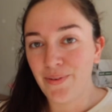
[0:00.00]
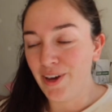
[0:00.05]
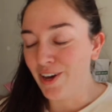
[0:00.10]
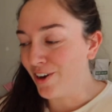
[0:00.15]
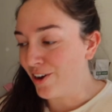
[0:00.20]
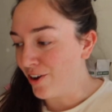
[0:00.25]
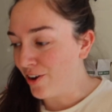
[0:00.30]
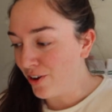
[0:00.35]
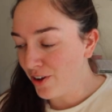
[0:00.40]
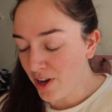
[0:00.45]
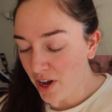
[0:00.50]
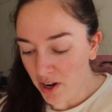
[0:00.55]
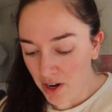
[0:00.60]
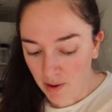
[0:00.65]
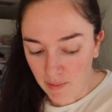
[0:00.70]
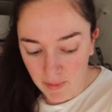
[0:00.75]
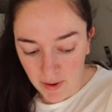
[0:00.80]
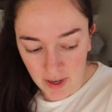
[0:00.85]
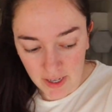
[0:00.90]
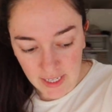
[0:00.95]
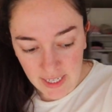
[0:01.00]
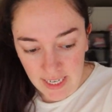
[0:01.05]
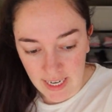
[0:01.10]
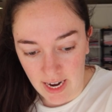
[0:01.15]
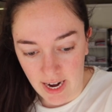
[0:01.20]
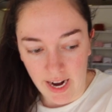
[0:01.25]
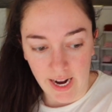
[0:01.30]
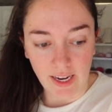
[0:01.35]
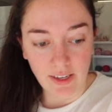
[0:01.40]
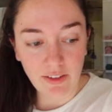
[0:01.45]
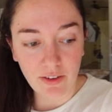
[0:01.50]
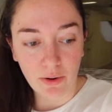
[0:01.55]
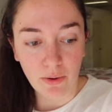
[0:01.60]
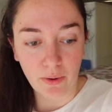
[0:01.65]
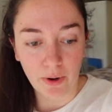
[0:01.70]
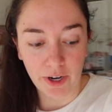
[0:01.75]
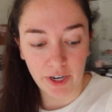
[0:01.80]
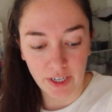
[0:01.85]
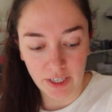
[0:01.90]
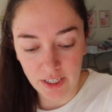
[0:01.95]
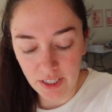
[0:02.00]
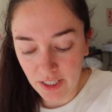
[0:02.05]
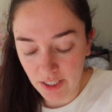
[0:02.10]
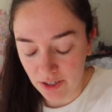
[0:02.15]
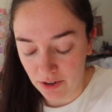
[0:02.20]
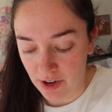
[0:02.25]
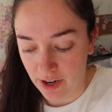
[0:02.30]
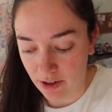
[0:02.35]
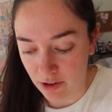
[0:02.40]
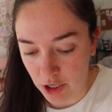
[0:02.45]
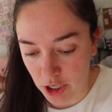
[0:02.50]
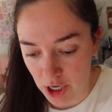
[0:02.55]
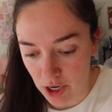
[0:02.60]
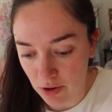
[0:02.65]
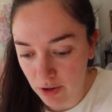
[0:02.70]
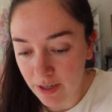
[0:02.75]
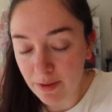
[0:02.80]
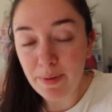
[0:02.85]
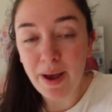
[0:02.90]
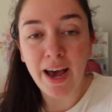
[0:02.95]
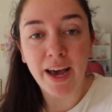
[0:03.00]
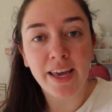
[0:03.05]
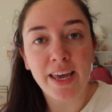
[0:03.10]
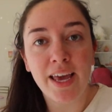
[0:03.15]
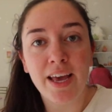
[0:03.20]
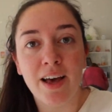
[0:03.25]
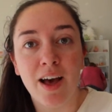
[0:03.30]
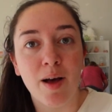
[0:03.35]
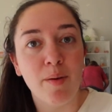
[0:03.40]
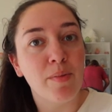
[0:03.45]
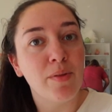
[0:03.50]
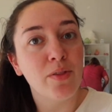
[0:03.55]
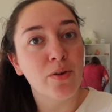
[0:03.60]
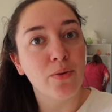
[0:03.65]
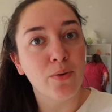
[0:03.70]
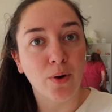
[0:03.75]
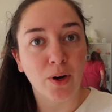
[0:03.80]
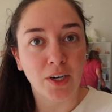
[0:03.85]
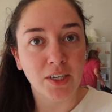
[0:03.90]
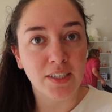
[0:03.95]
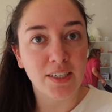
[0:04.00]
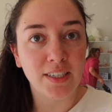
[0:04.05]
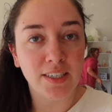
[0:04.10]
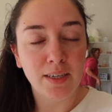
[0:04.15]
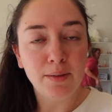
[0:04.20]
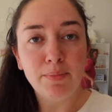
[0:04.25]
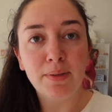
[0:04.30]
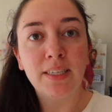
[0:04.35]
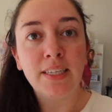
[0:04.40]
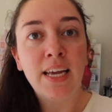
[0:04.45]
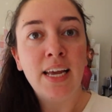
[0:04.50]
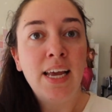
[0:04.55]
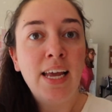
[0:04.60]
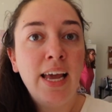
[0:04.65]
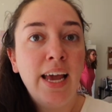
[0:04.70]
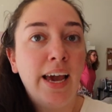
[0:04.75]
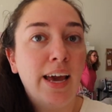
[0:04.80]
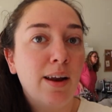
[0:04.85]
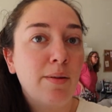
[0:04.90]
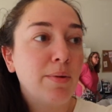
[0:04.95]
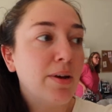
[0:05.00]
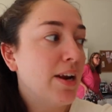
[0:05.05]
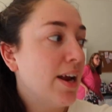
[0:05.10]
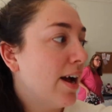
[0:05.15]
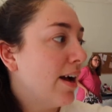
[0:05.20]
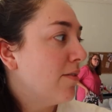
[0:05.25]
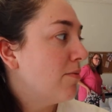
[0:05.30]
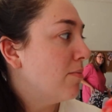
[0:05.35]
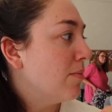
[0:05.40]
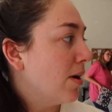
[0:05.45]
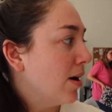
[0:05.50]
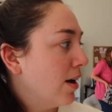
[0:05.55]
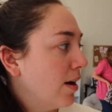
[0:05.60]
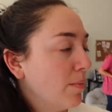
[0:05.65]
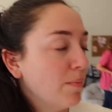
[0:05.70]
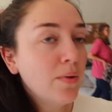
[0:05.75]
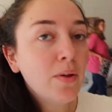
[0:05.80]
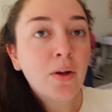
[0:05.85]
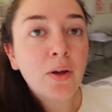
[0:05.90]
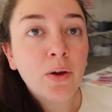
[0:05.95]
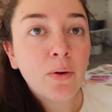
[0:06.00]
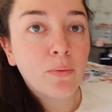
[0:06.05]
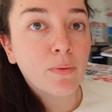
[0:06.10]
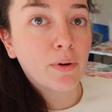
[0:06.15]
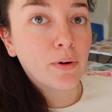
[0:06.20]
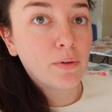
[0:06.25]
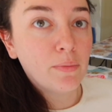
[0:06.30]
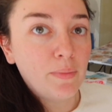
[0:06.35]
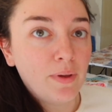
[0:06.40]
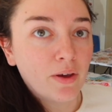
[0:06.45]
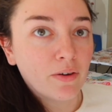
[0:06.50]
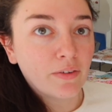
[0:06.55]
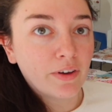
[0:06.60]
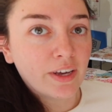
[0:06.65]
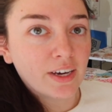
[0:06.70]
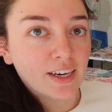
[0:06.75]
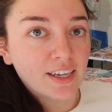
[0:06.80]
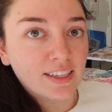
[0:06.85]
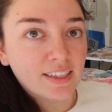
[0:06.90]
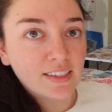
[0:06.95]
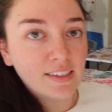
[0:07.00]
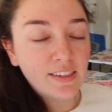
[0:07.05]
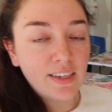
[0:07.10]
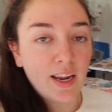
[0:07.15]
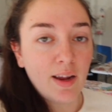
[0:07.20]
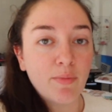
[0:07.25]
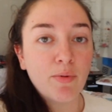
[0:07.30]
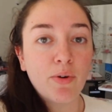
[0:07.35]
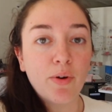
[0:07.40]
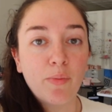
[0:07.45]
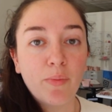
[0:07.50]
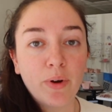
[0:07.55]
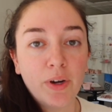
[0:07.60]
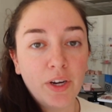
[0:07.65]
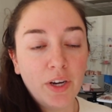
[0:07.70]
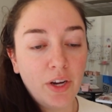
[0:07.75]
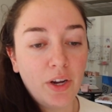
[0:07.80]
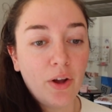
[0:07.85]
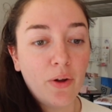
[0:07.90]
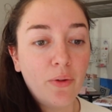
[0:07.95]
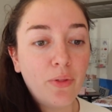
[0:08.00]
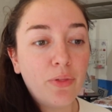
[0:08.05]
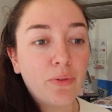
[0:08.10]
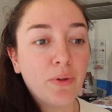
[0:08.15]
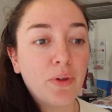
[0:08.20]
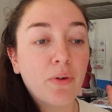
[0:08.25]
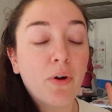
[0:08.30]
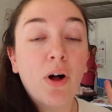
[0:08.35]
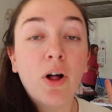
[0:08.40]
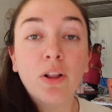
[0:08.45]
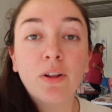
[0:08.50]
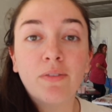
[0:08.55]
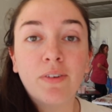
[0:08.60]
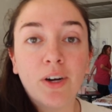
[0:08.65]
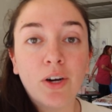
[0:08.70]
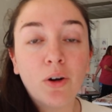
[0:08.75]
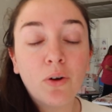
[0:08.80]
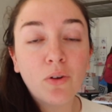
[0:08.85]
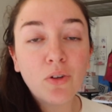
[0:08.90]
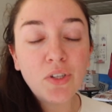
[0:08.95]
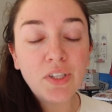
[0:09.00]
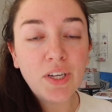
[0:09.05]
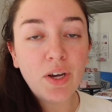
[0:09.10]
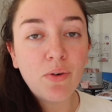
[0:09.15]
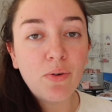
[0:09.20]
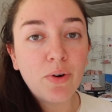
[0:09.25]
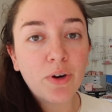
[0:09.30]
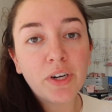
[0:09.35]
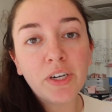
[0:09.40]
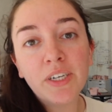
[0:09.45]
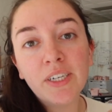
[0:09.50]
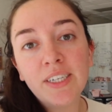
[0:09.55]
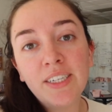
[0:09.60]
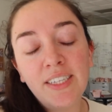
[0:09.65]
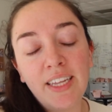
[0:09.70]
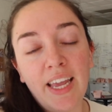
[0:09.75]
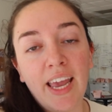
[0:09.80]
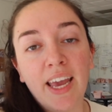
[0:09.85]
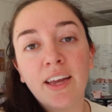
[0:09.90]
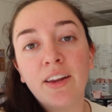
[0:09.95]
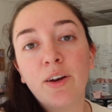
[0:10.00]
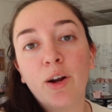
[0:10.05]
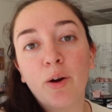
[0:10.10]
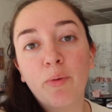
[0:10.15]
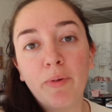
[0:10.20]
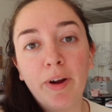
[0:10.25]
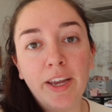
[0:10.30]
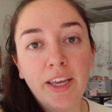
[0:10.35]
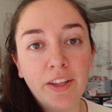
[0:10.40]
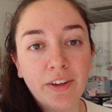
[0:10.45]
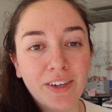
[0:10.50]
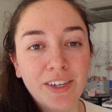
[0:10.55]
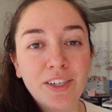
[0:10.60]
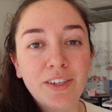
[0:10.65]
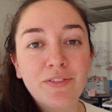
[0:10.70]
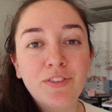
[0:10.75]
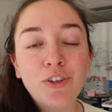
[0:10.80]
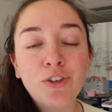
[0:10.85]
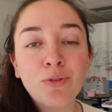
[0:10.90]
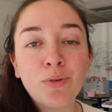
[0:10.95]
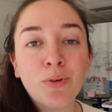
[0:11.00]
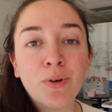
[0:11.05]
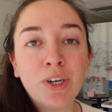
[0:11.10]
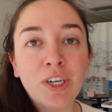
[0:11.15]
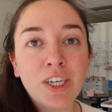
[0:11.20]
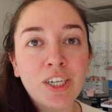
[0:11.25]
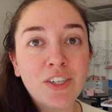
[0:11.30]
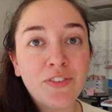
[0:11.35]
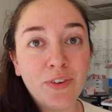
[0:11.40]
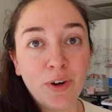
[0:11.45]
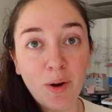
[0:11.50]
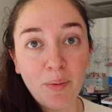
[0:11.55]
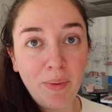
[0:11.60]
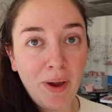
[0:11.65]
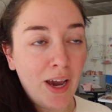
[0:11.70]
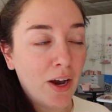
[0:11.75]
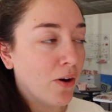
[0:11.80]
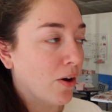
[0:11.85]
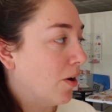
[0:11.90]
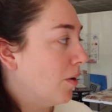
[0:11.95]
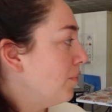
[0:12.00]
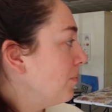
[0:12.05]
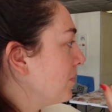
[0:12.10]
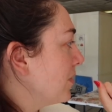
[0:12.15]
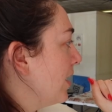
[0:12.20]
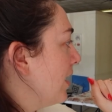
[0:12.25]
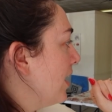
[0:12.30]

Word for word: we are all caught up on today's orders. So now Joe is packing up the order slips and I'm gonna have mom work with me over here at this table and we're gonna go through all of our wholesale orders and our regular individual orders for apparel.